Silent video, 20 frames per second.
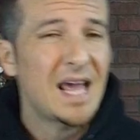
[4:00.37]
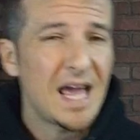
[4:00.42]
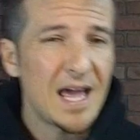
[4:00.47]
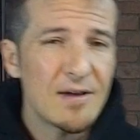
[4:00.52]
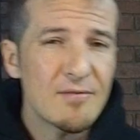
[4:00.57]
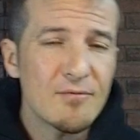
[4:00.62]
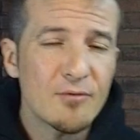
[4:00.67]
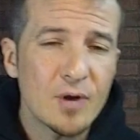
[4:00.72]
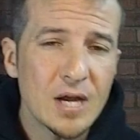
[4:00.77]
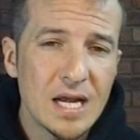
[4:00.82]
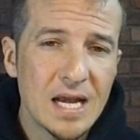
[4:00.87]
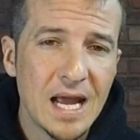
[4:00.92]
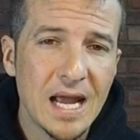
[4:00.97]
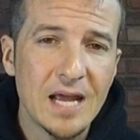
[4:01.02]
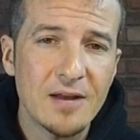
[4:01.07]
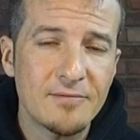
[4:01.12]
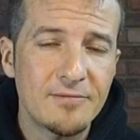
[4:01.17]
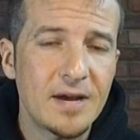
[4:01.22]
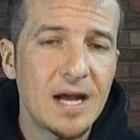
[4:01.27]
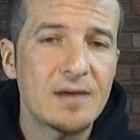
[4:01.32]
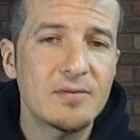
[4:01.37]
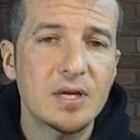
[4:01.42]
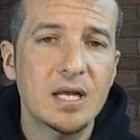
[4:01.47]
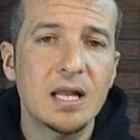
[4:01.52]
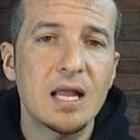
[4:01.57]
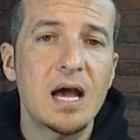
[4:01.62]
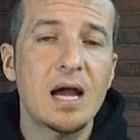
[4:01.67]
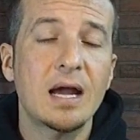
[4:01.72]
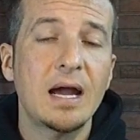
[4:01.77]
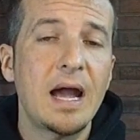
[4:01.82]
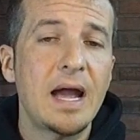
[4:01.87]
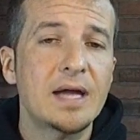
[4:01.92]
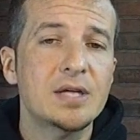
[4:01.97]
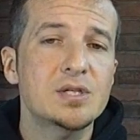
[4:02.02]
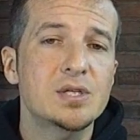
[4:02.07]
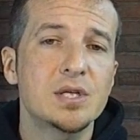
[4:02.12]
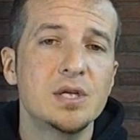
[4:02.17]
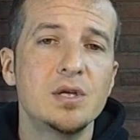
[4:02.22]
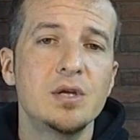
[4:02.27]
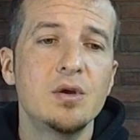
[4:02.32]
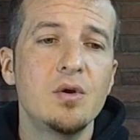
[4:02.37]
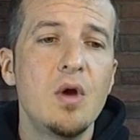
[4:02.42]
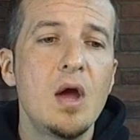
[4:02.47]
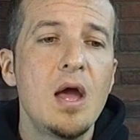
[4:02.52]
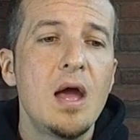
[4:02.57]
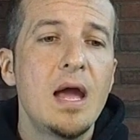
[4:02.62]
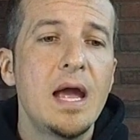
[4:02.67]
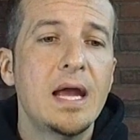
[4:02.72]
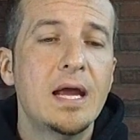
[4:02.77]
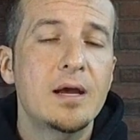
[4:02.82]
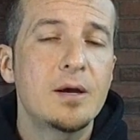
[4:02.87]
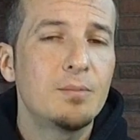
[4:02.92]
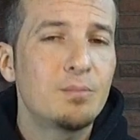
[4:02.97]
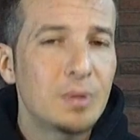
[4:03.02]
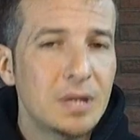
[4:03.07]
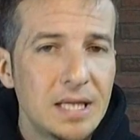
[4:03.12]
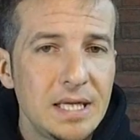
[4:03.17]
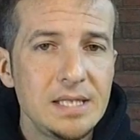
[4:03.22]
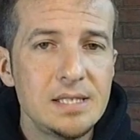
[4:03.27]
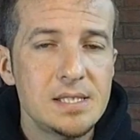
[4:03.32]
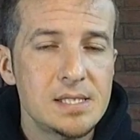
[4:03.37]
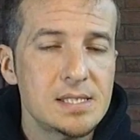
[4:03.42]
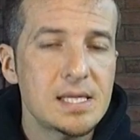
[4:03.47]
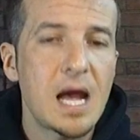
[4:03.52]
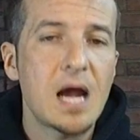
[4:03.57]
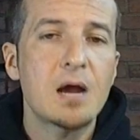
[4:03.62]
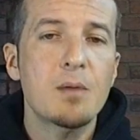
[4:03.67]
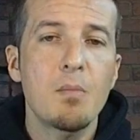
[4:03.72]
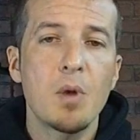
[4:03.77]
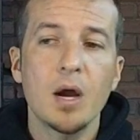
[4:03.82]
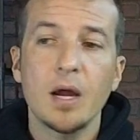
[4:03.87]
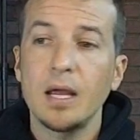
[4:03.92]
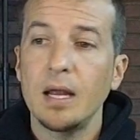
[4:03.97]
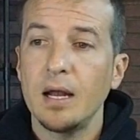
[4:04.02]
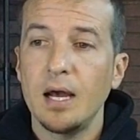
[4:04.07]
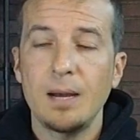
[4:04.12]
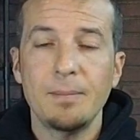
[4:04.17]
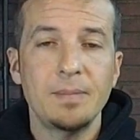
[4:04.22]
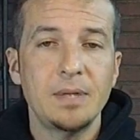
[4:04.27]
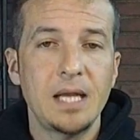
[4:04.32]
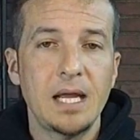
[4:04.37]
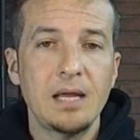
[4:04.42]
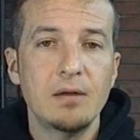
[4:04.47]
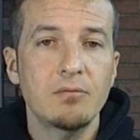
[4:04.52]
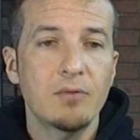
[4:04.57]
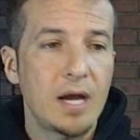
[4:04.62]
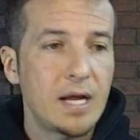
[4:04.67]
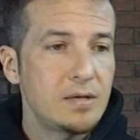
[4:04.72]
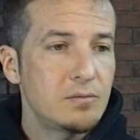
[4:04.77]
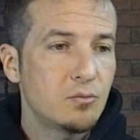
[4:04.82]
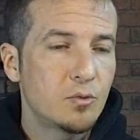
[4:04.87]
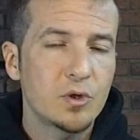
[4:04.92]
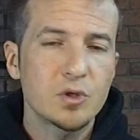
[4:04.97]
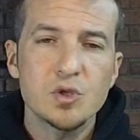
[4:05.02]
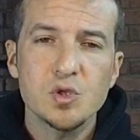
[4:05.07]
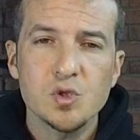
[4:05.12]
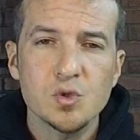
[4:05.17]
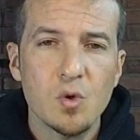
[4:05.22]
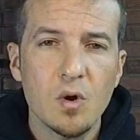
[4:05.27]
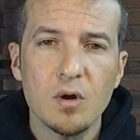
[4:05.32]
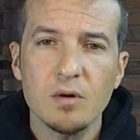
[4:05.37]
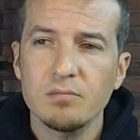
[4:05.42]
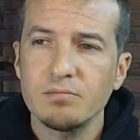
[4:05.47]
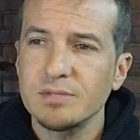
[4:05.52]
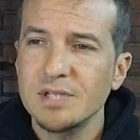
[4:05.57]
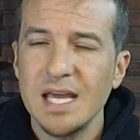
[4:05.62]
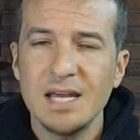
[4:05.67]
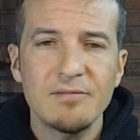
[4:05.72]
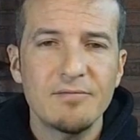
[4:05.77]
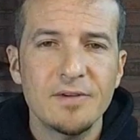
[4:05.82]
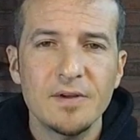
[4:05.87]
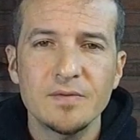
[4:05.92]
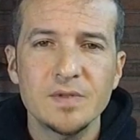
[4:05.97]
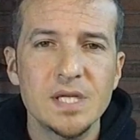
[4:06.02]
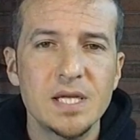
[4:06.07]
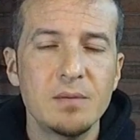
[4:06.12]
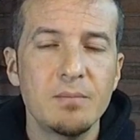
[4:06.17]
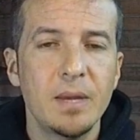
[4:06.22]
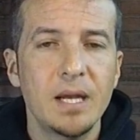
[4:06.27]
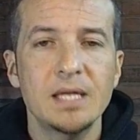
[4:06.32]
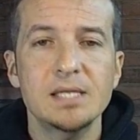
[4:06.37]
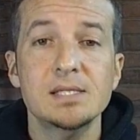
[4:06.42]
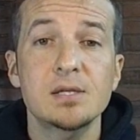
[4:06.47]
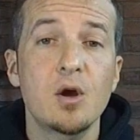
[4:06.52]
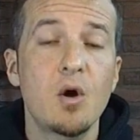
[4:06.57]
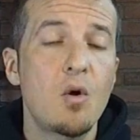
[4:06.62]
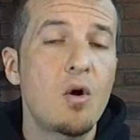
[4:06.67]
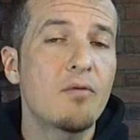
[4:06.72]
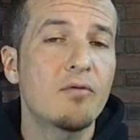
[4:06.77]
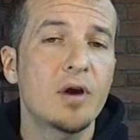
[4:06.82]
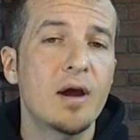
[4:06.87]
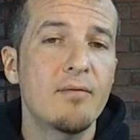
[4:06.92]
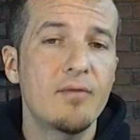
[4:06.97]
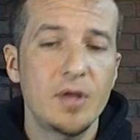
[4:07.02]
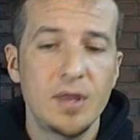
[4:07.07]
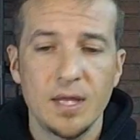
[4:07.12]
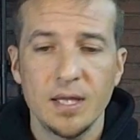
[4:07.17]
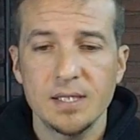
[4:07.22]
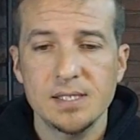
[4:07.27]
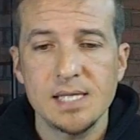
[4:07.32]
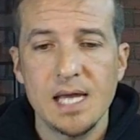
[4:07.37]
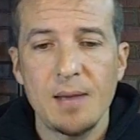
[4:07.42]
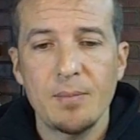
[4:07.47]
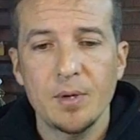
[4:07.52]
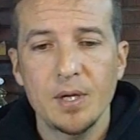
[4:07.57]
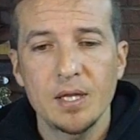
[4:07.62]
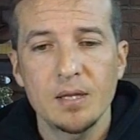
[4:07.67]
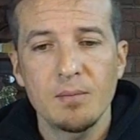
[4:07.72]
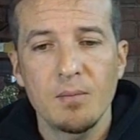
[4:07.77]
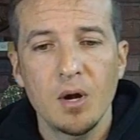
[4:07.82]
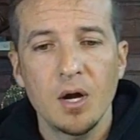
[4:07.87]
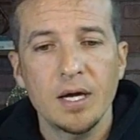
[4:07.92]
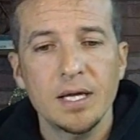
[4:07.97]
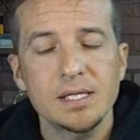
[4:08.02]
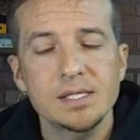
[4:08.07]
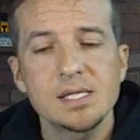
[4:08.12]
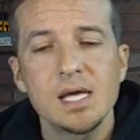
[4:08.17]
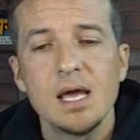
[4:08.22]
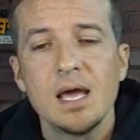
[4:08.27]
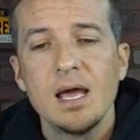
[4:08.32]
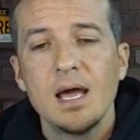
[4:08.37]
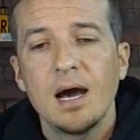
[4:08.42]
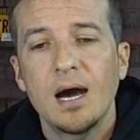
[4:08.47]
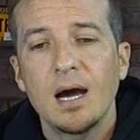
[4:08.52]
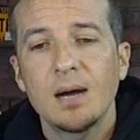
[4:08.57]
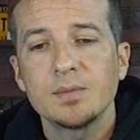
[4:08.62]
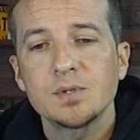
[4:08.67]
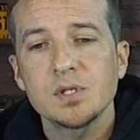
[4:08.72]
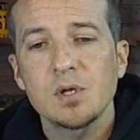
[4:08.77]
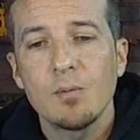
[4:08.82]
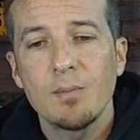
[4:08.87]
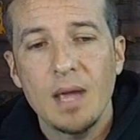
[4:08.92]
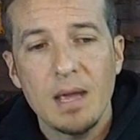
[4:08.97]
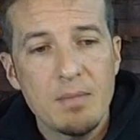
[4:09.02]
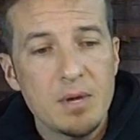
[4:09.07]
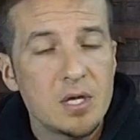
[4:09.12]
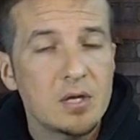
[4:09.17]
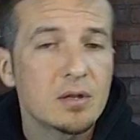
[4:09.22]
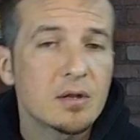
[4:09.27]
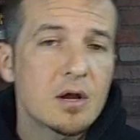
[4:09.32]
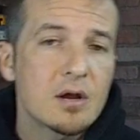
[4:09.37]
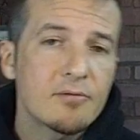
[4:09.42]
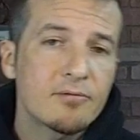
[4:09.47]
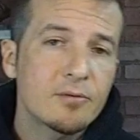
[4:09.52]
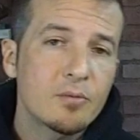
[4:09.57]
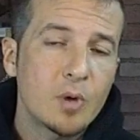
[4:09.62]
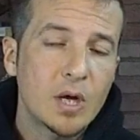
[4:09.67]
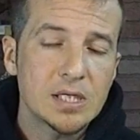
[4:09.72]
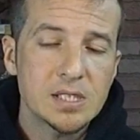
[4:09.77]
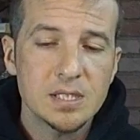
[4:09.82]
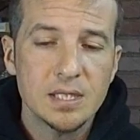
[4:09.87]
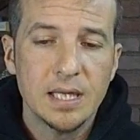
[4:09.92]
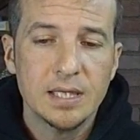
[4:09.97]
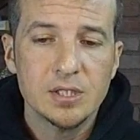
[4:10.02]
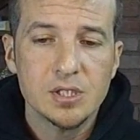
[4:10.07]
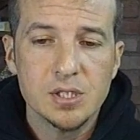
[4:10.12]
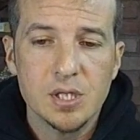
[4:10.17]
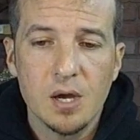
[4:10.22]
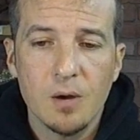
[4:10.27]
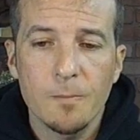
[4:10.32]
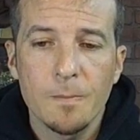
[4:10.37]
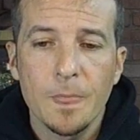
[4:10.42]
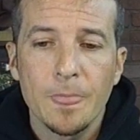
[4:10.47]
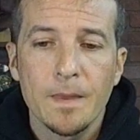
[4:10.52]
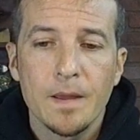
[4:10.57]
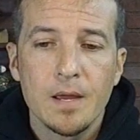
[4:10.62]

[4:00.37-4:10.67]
every day at 5 o'clock, I actually do a complete stock market update, right? Real short, 10, 15 minutes, go over everything that's happening in the markets. Um, so maybe you learn from watching that show.